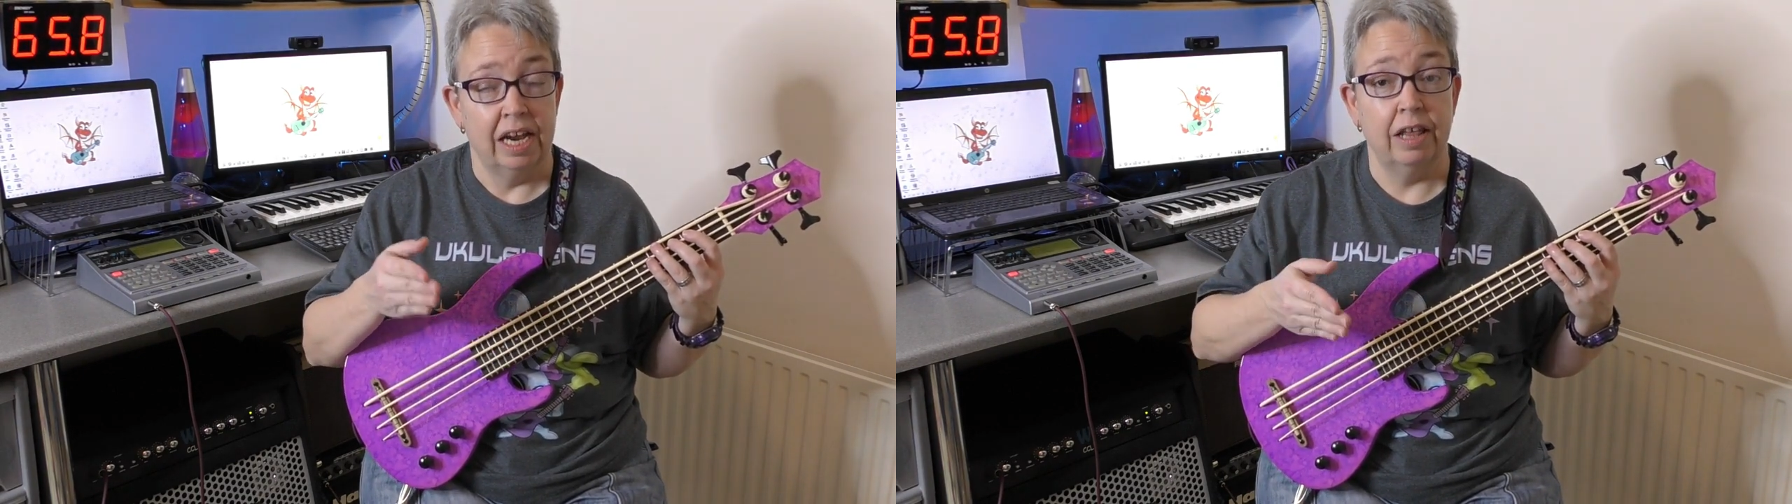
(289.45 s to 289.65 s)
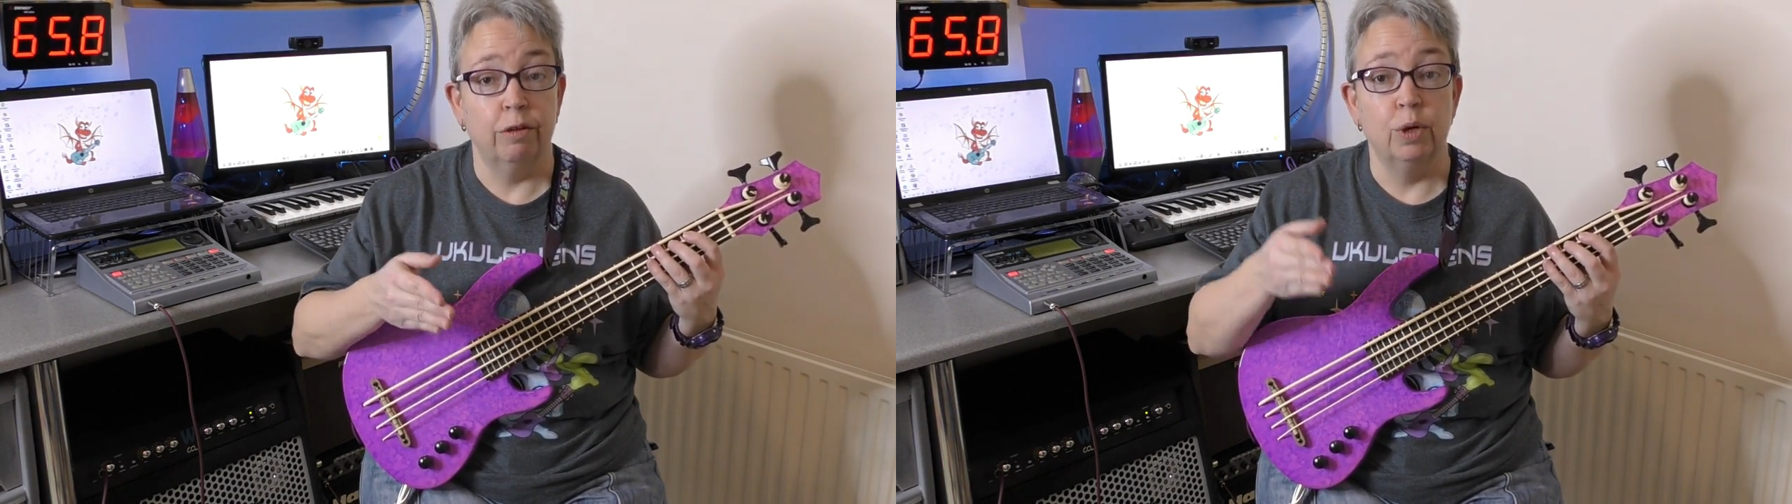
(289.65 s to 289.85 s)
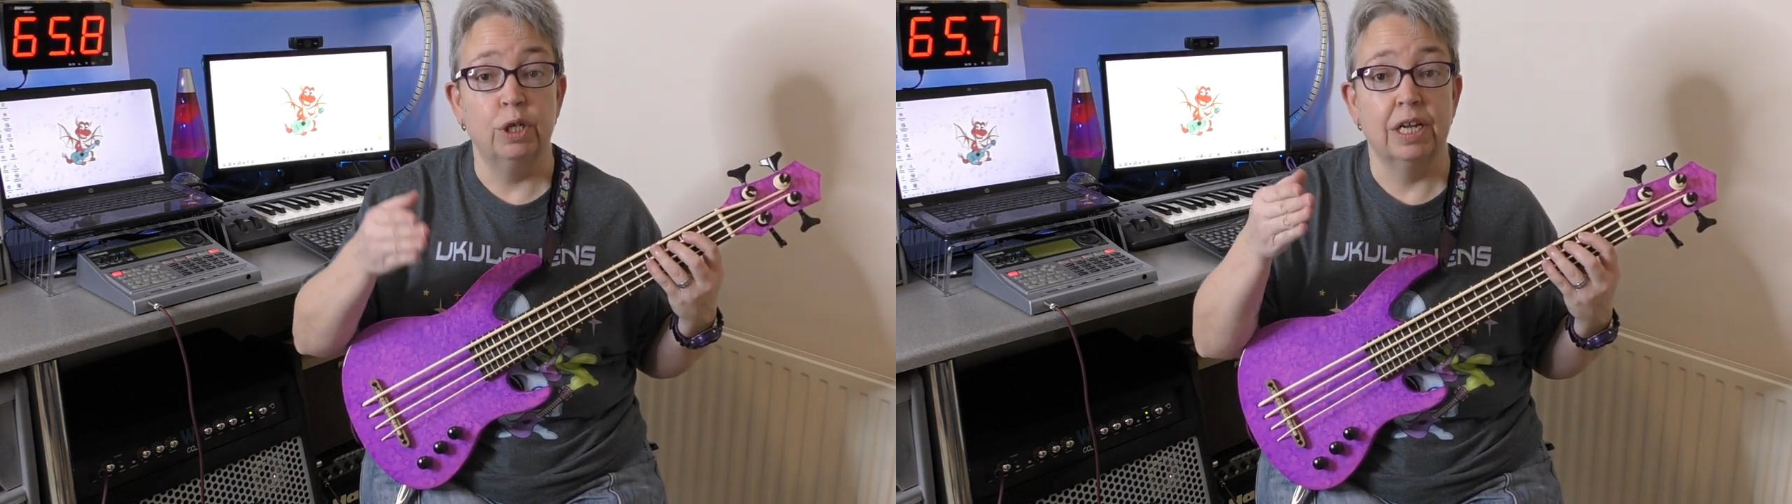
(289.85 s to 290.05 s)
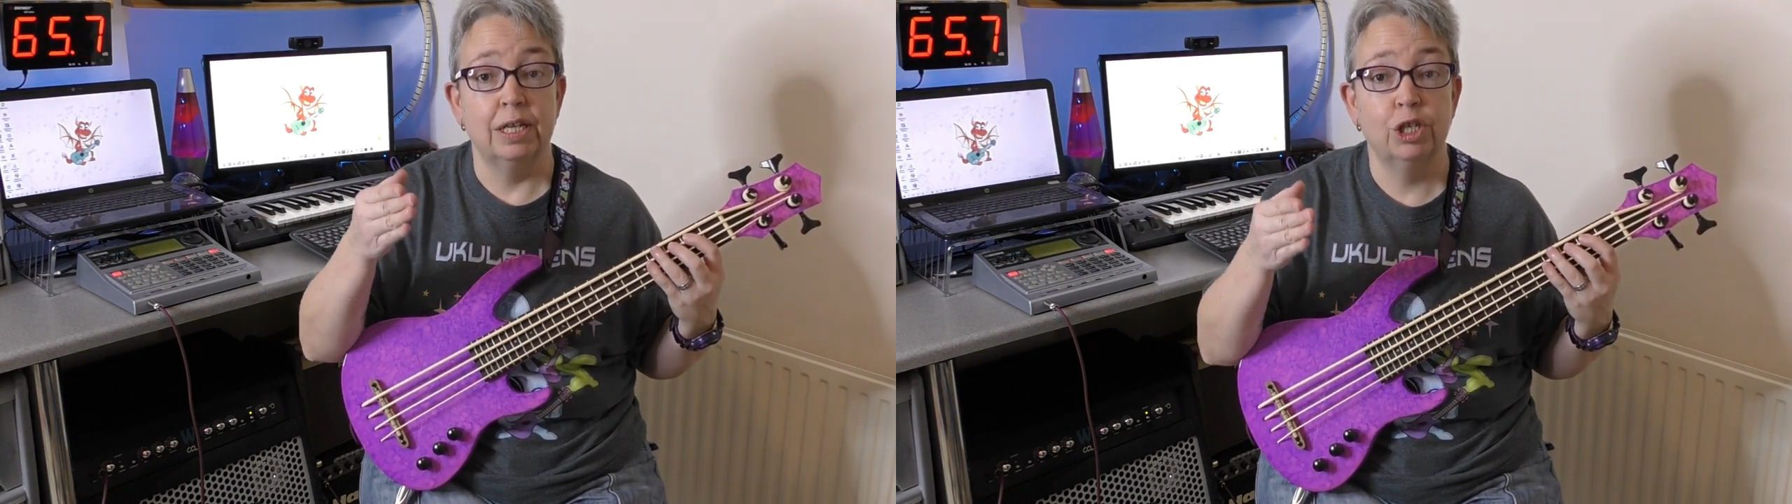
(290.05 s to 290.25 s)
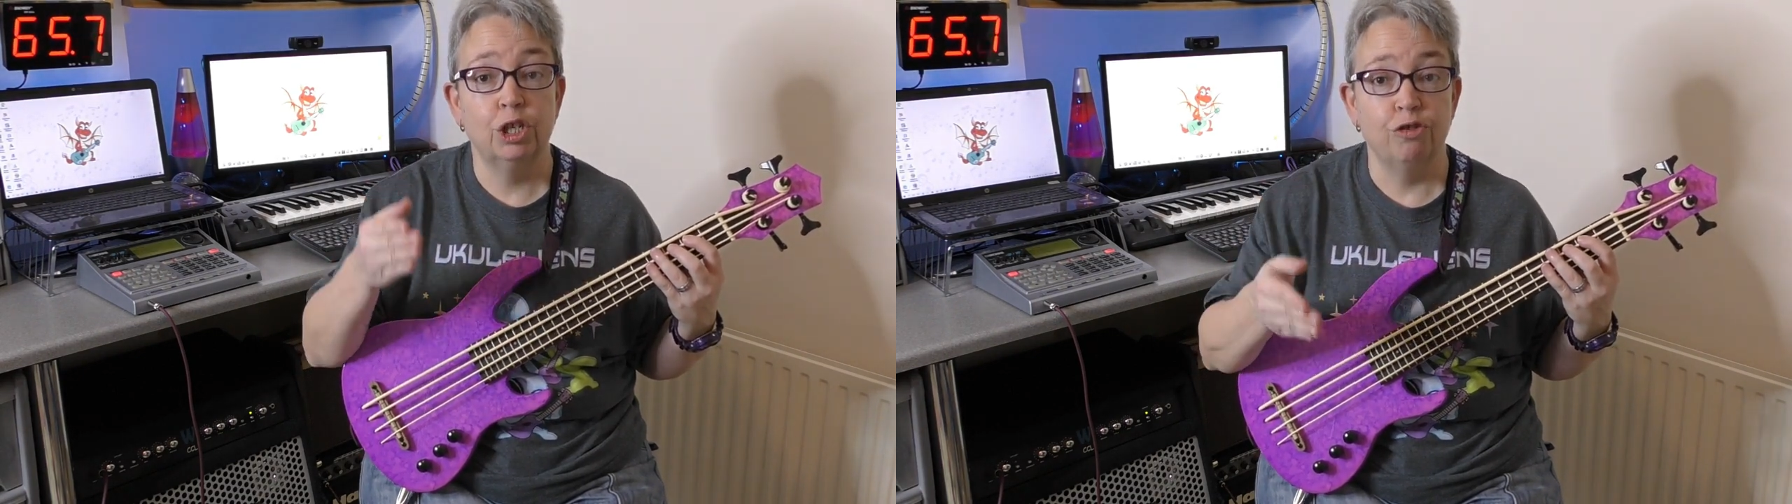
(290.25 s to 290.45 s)
in other words,
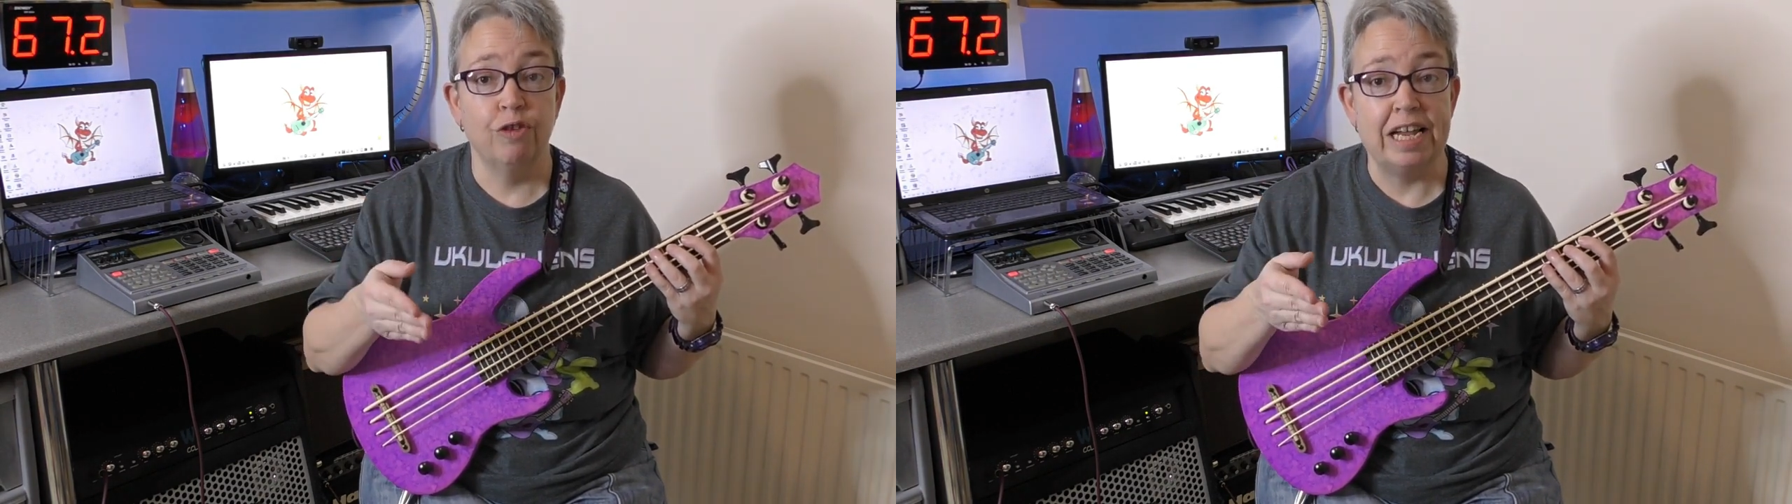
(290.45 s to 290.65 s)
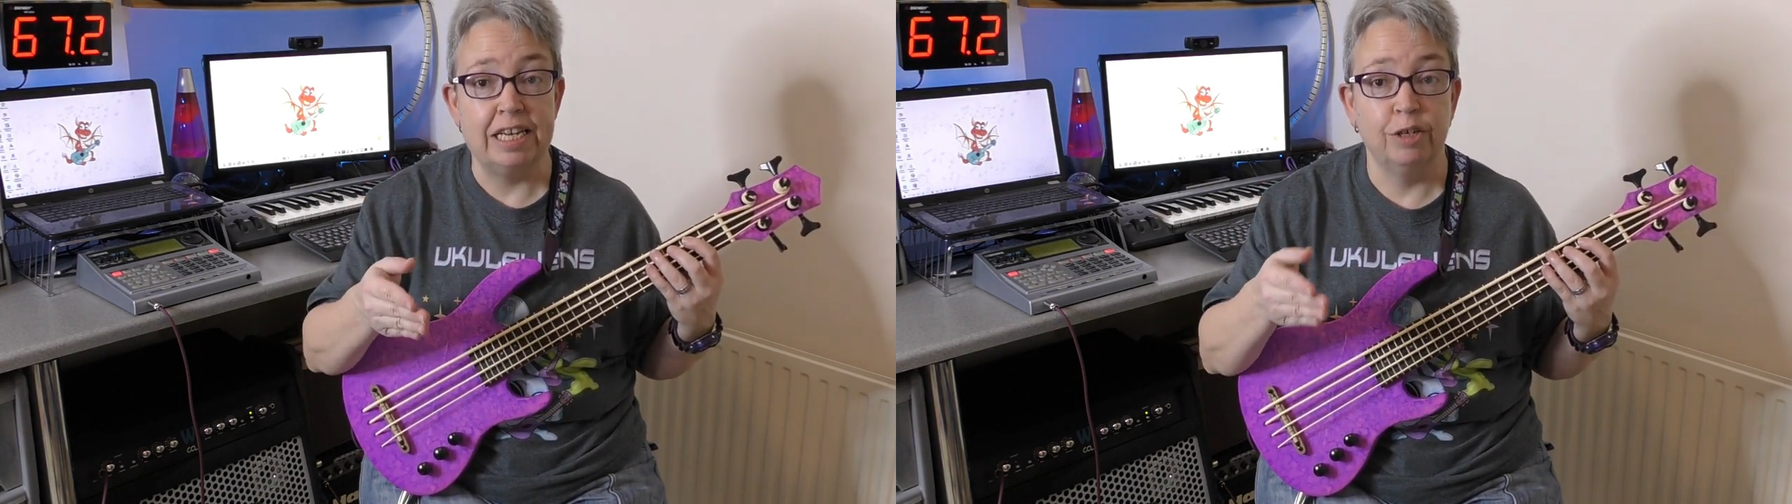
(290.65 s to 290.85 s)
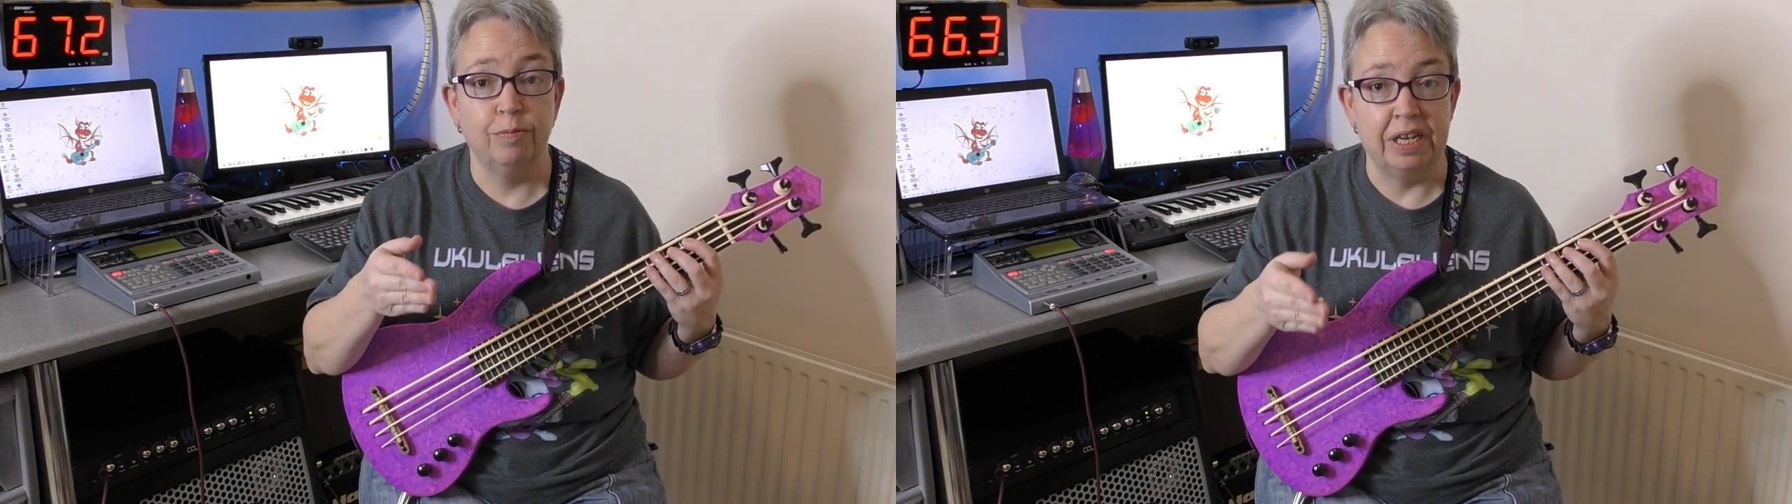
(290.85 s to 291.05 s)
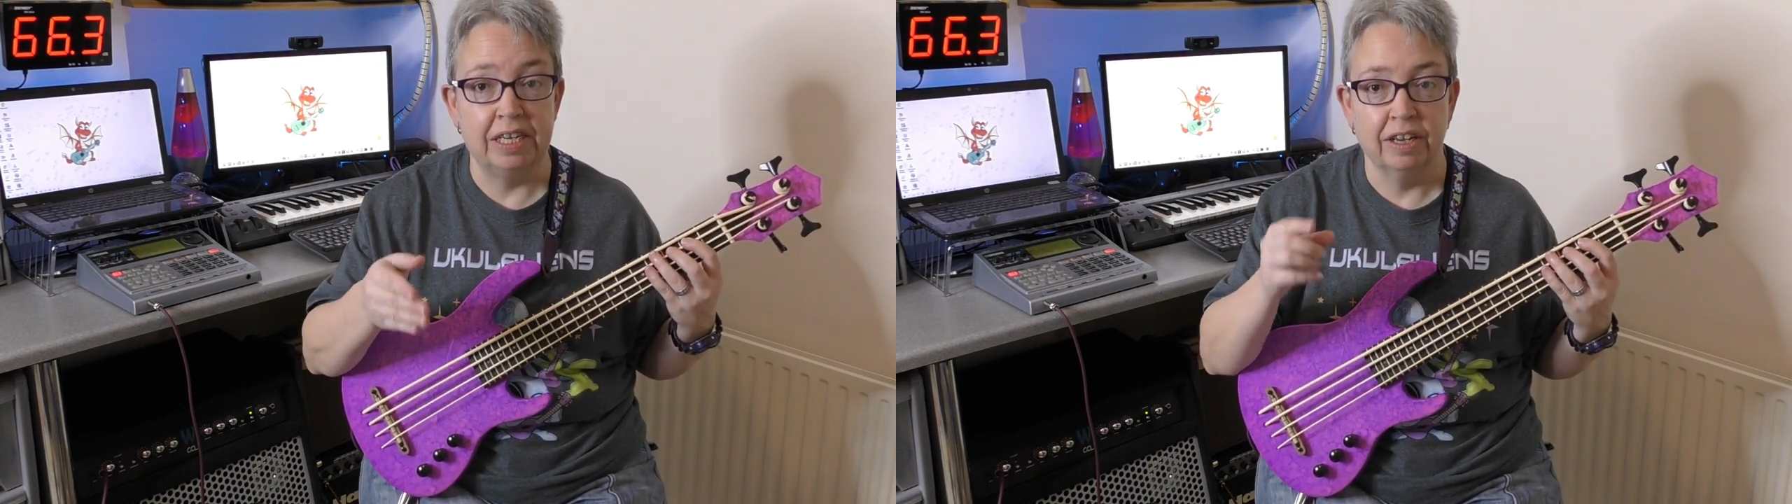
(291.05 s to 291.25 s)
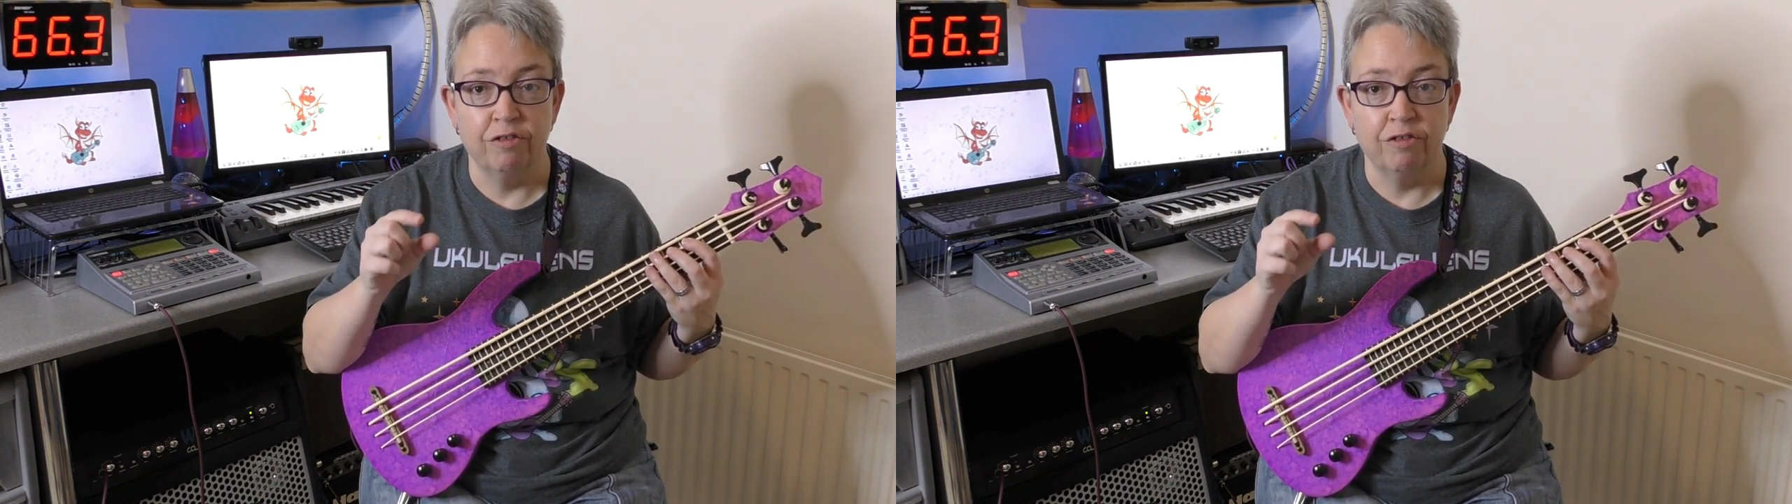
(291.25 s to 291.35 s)
a straight beat.